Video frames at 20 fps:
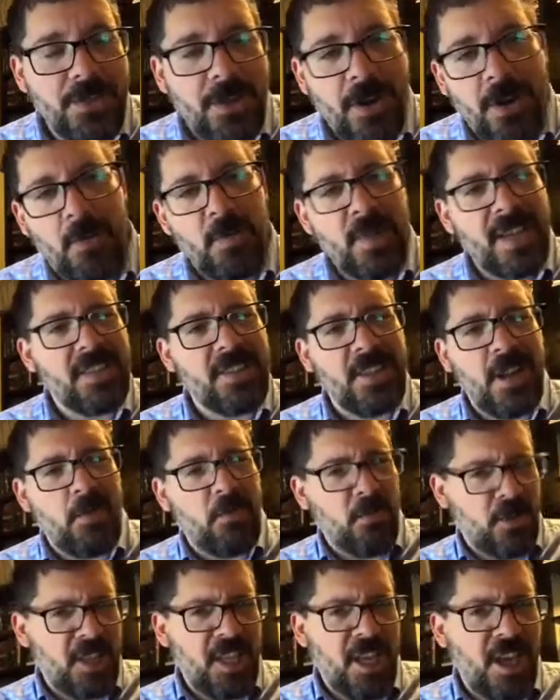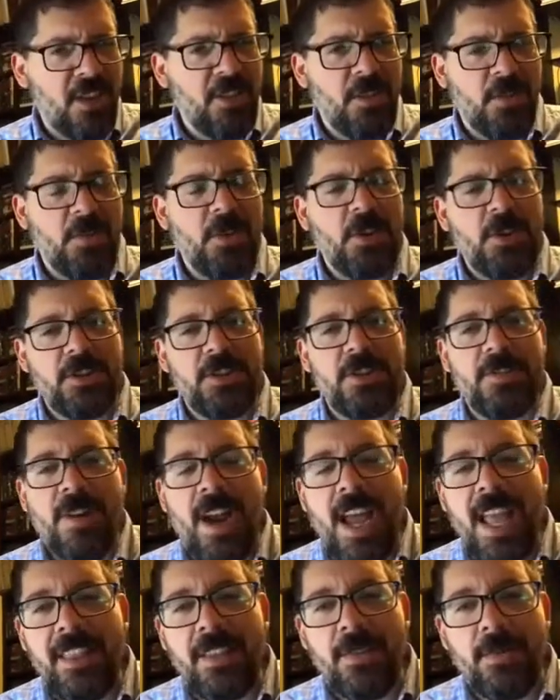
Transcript: So I don't mix it up with the other version, right?